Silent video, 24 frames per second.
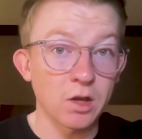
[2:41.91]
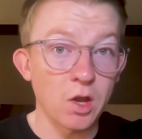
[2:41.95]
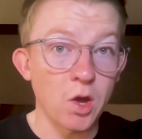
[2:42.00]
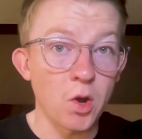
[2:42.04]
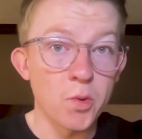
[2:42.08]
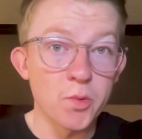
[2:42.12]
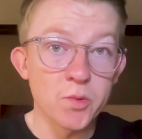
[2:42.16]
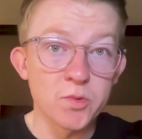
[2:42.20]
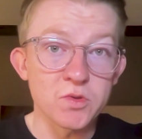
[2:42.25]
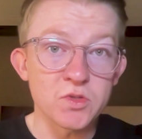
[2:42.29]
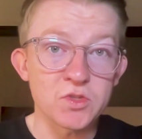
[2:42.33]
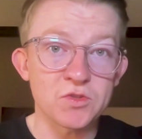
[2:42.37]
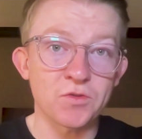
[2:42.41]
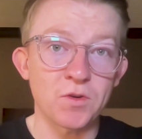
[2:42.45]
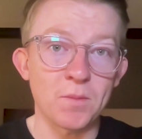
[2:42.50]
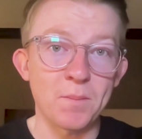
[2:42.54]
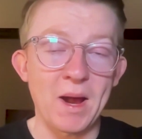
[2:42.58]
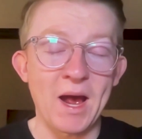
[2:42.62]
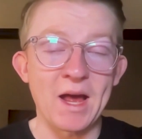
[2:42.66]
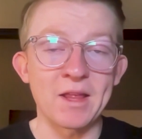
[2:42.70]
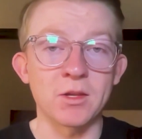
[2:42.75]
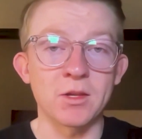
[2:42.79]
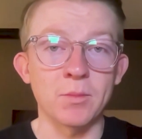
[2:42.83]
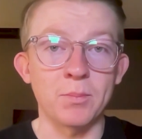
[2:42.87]
loans from
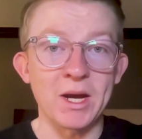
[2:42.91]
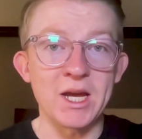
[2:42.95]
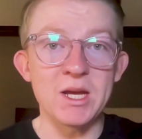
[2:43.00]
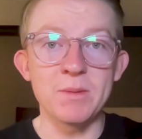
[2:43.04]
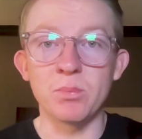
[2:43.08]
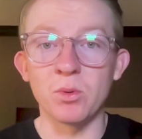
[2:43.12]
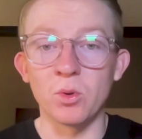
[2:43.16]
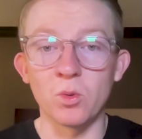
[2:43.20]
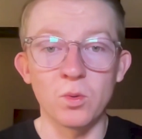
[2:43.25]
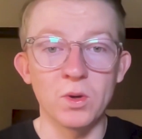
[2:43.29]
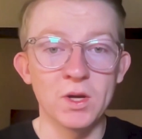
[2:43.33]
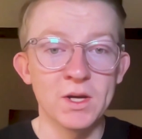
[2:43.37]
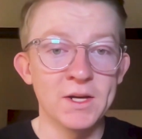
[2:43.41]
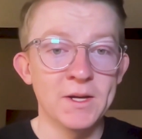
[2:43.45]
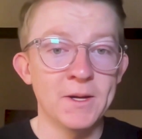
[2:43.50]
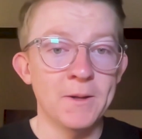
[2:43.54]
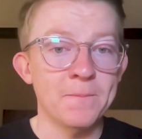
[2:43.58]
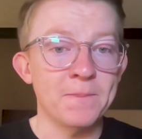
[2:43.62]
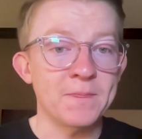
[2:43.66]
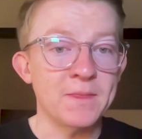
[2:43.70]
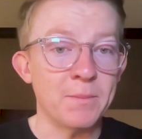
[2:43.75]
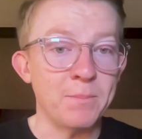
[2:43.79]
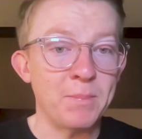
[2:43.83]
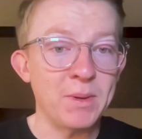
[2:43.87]
other people.
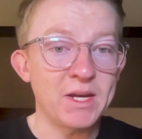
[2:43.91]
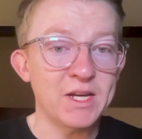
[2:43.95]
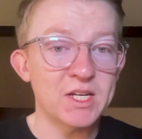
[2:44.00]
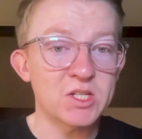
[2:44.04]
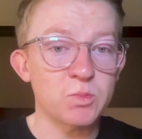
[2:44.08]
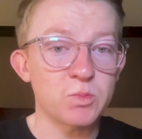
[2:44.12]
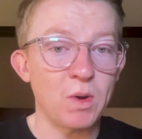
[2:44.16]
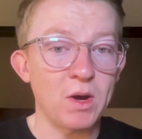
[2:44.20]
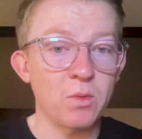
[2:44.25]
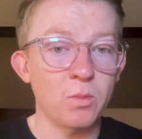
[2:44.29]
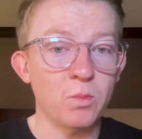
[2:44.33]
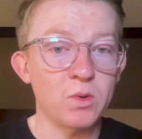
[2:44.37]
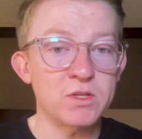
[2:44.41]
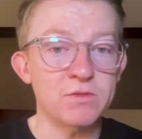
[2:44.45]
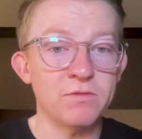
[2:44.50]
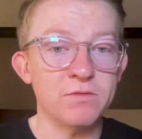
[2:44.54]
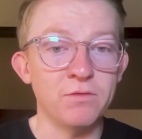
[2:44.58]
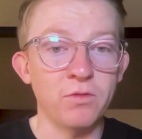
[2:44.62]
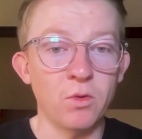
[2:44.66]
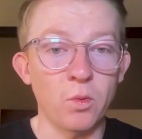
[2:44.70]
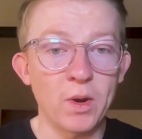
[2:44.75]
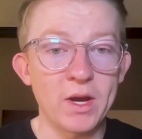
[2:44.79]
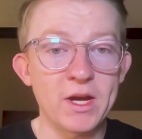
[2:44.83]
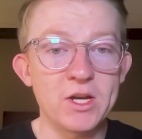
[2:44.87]
The biggest one was
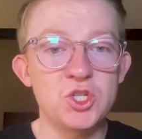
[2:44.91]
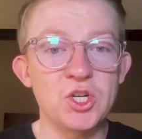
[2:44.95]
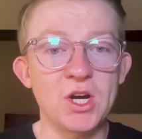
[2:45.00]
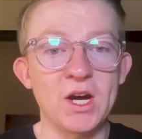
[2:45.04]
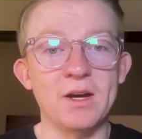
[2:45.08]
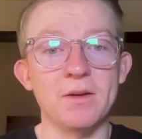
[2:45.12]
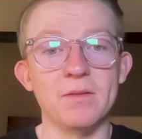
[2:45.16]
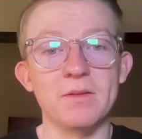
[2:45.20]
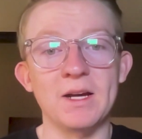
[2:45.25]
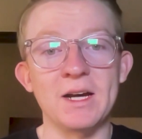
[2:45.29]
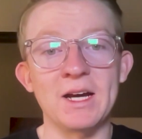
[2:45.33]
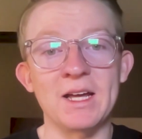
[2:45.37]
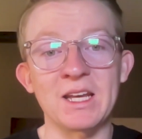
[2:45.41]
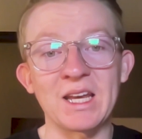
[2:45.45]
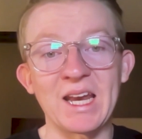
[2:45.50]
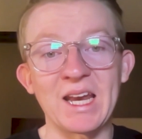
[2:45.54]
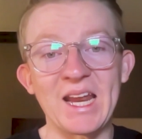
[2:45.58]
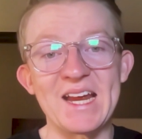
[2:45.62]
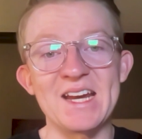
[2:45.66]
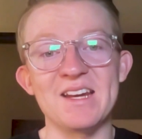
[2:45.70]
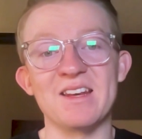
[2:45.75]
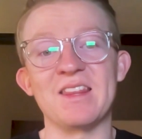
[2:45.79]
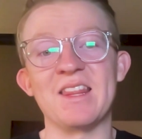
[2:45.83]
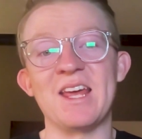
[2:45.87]
Voyager,
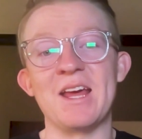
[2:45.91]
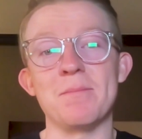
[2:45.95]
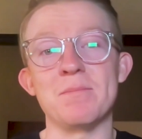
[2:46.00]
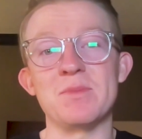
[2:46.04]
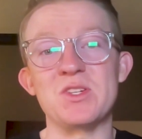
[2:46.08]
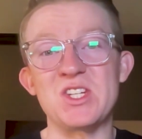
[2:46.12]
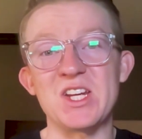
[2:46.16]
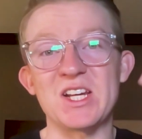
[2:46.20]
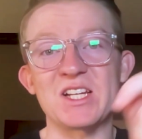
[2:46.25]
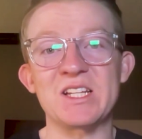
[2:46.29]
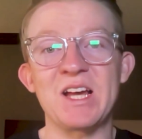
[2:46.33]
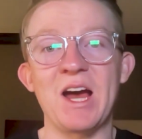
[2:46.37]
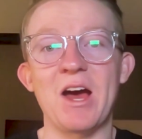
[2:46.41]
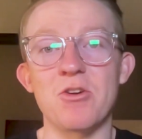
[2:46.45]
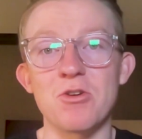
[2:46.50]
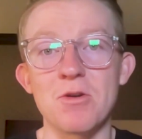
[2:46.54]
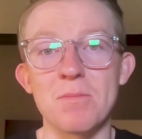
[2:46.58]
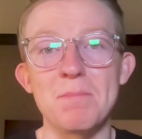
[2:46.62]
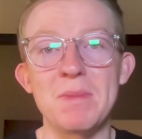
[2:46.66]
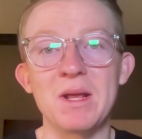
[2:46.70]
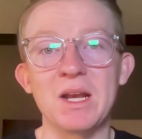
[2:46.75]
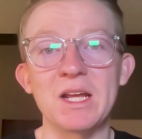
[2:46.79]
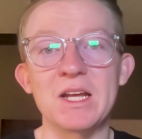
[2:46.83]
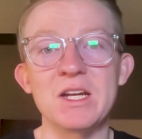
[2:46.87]
lent them $600
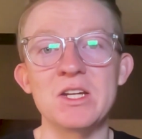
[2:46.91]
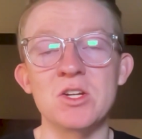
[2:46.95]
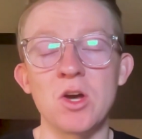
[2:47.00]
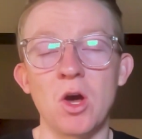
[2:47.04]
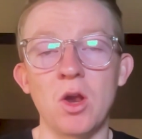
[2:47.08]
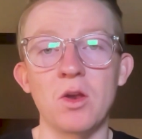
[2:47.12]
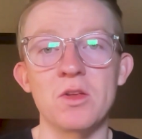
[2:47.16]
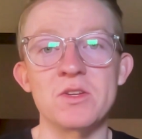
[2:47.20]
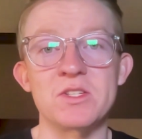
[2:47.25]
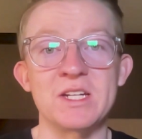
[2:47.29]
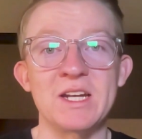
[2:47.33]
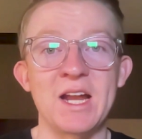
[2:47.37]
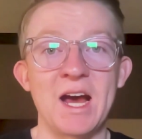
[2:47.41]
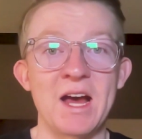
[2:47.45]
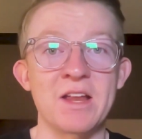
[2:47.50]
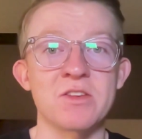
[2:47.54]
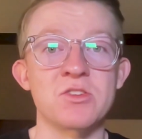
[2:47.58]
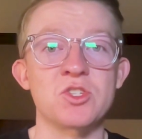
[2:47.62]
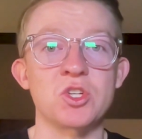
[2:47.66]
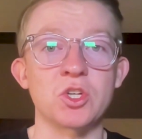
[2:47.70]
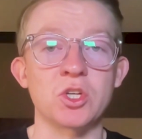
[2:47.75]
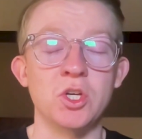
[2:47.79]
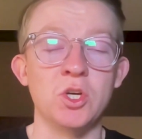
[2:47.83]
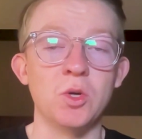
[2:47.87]
million in
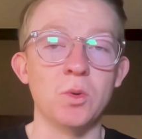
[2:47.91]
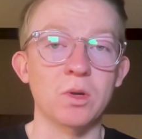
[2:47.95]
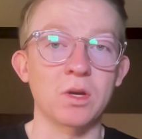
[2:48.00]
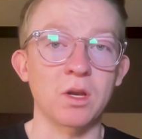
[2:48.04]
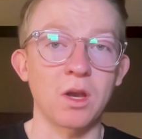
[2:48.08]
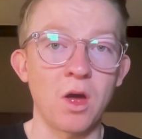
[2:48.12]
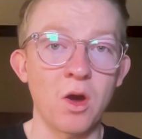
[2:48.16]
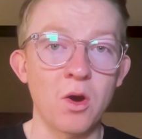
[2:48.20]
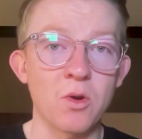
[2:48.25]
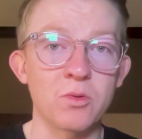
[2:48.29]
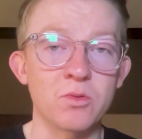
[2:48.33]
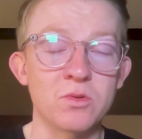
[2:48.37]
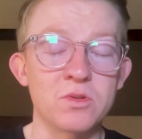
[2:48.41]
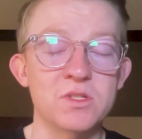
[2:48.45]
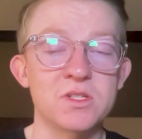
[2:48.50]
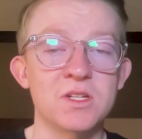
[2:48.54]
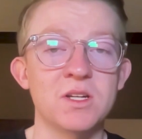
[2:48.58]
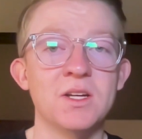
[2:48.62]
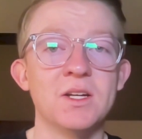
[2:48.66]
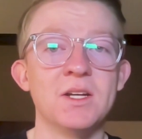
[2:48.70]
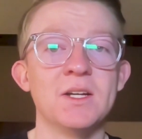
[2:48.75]
unsecured loans.